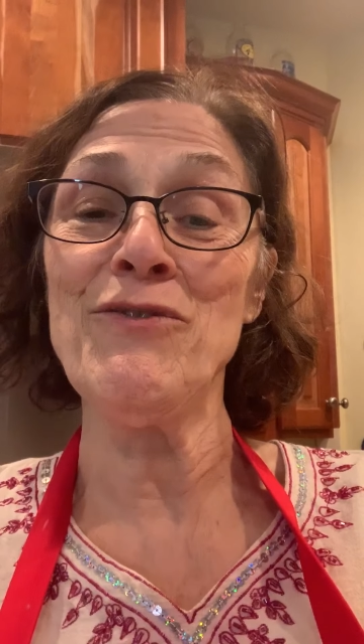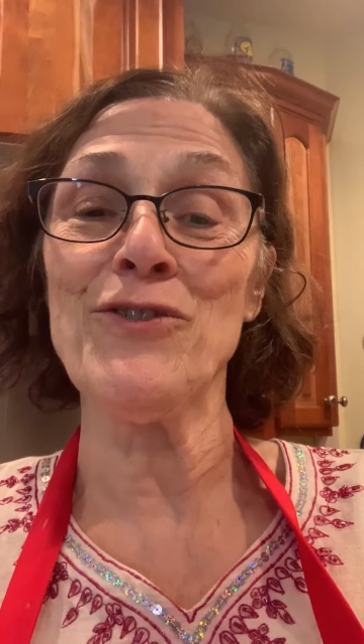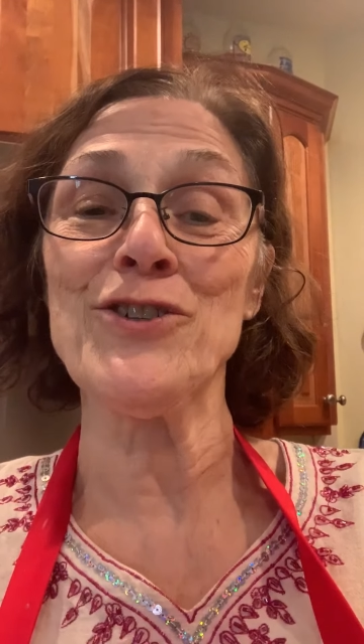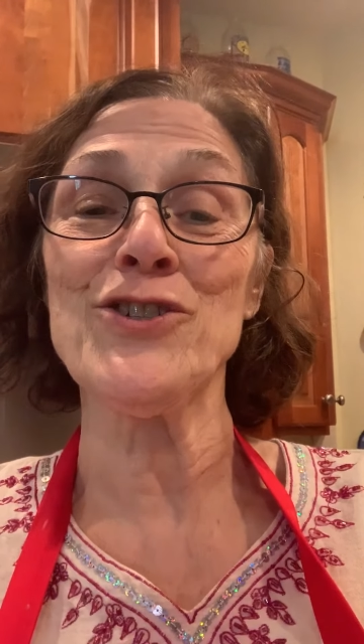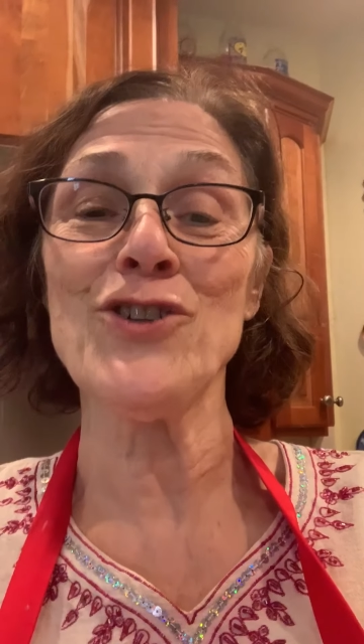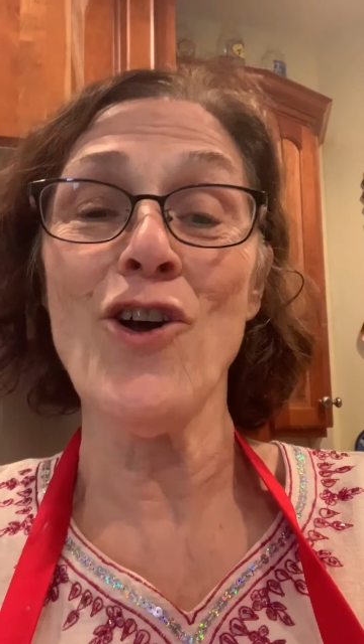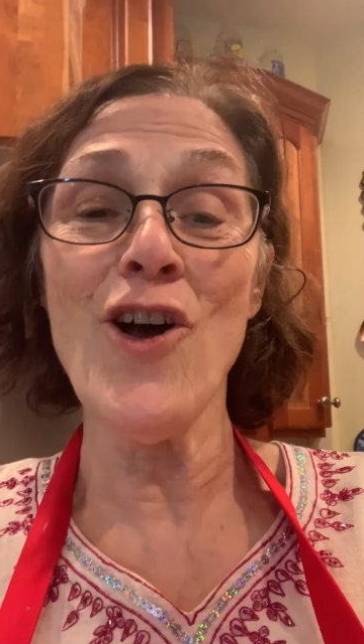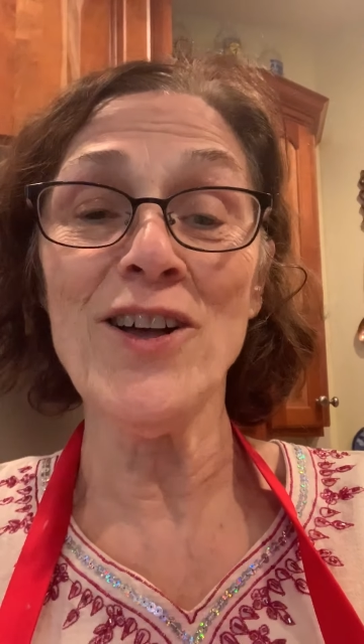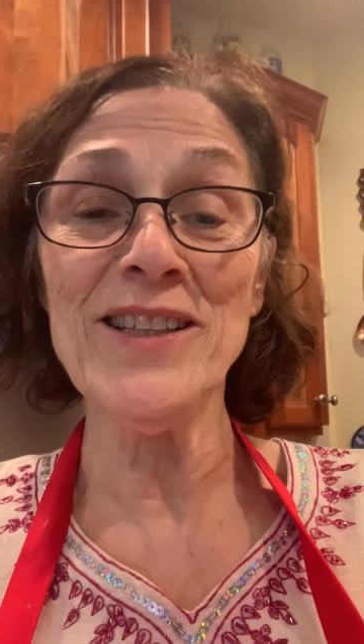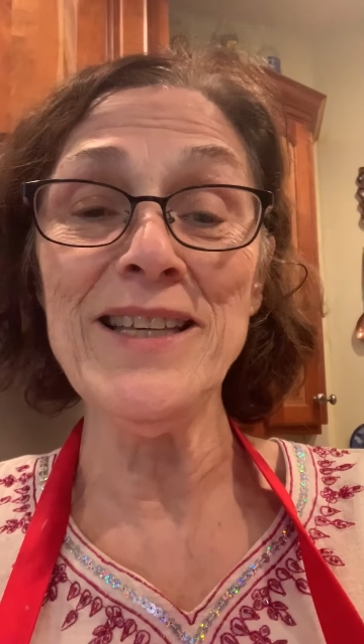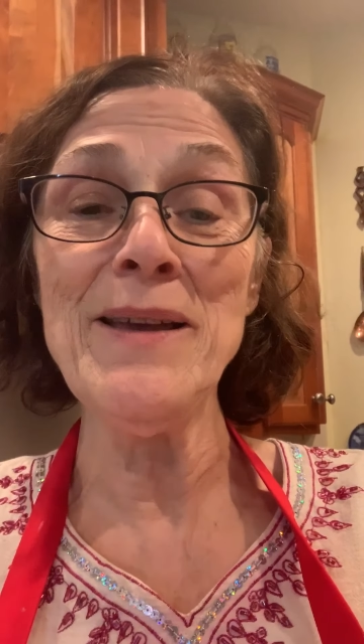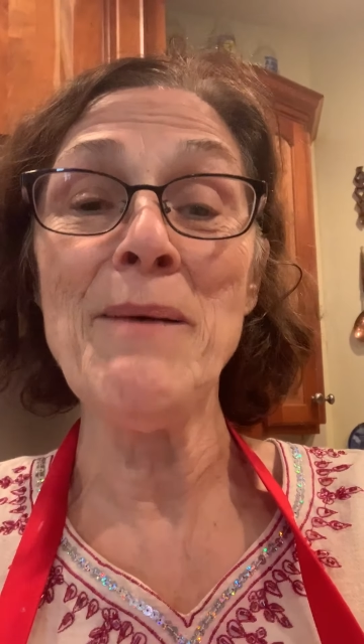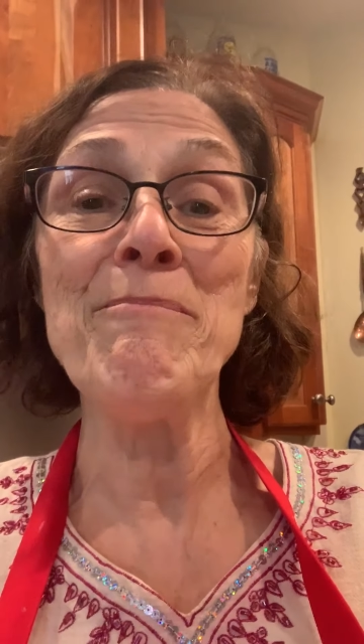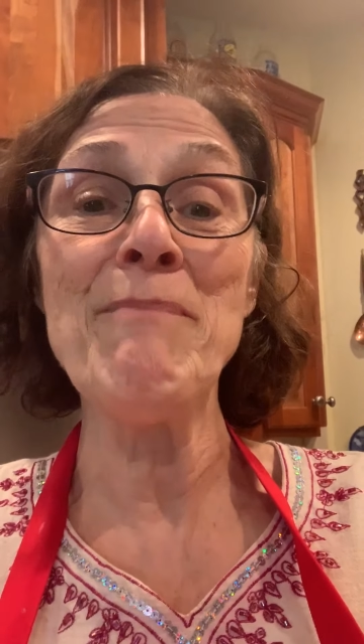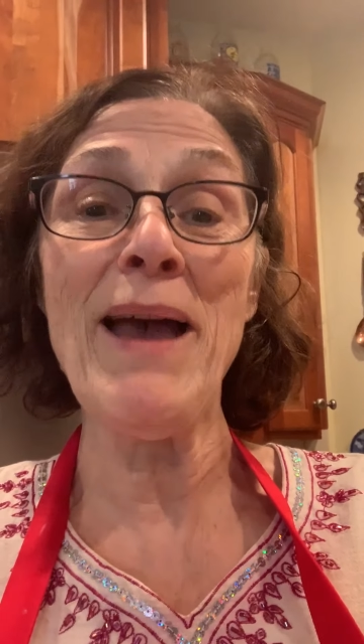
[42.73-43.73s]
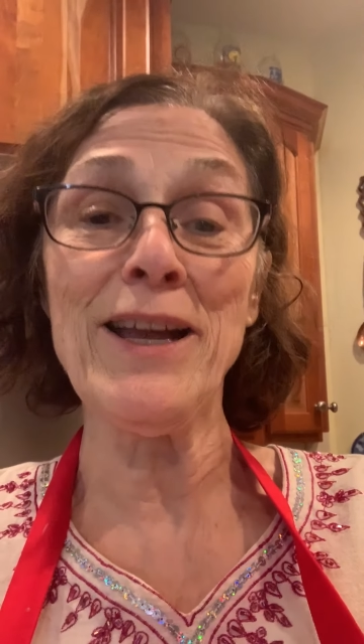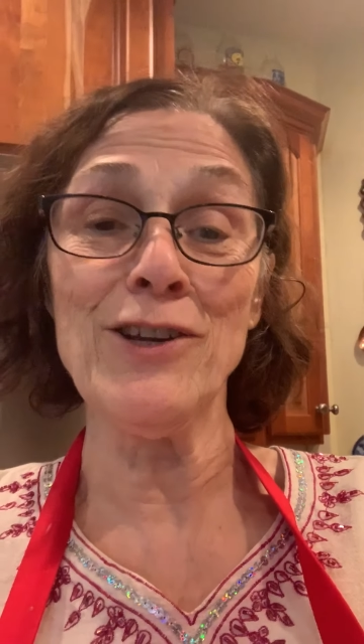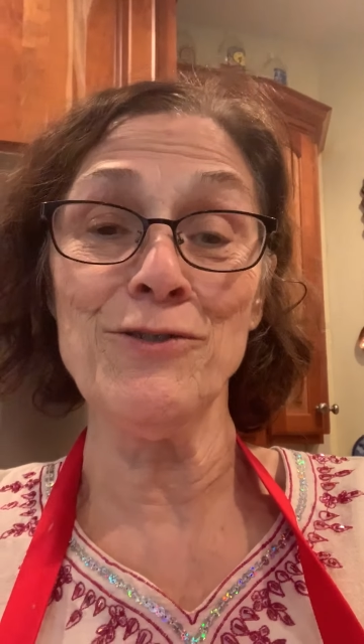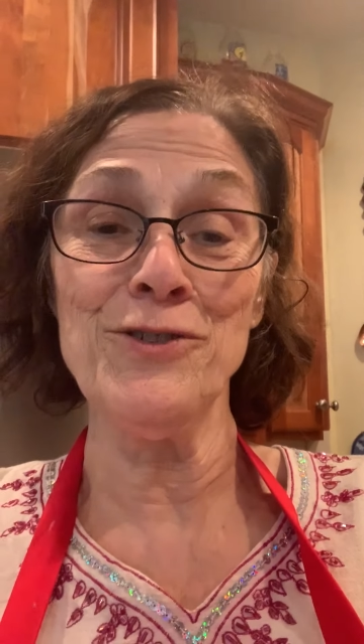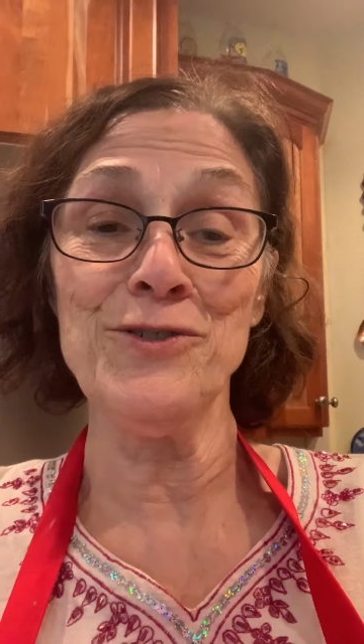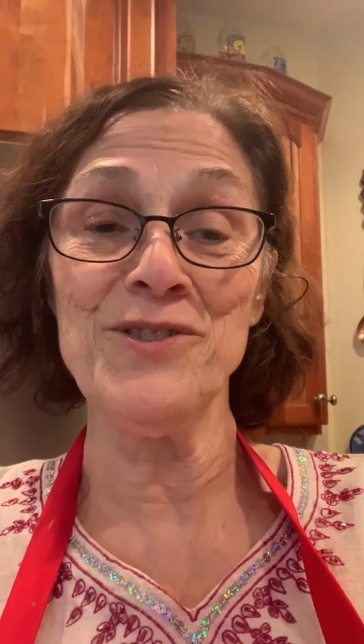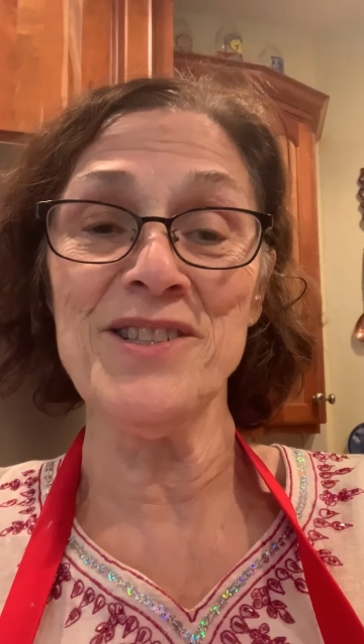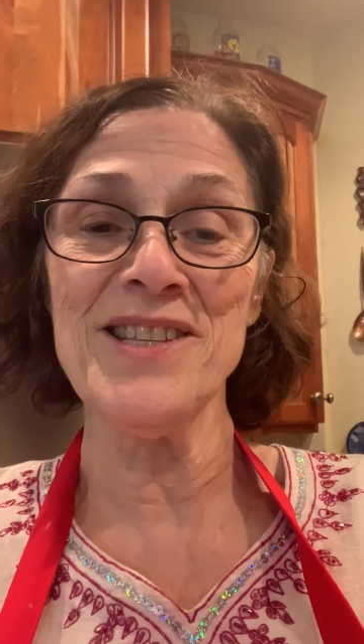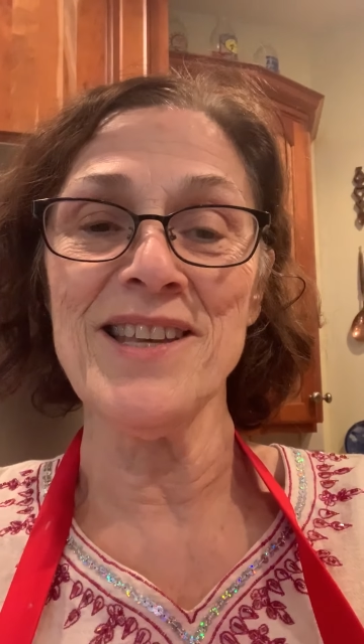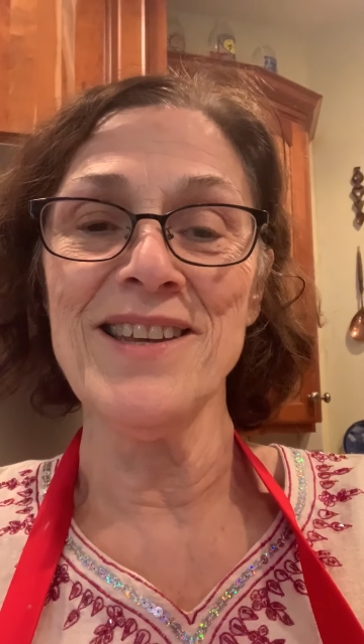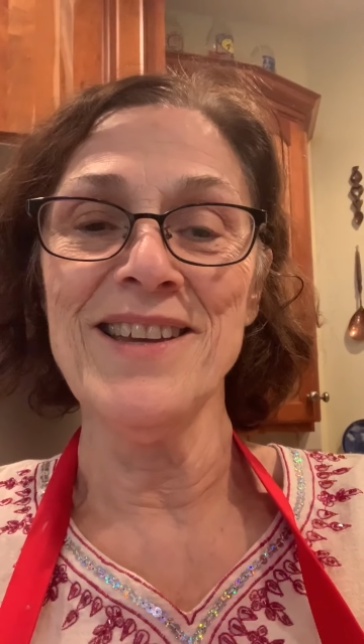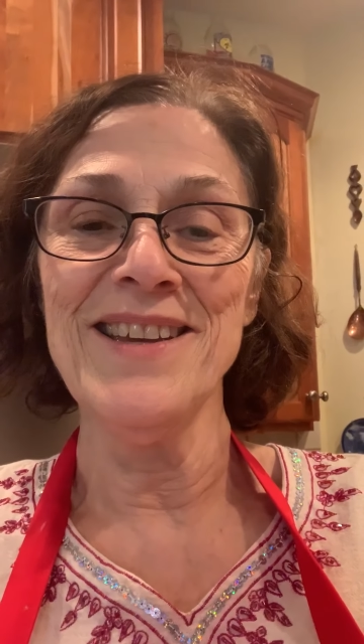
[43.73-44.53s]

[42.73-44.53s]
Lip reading: for chocolate macaroons.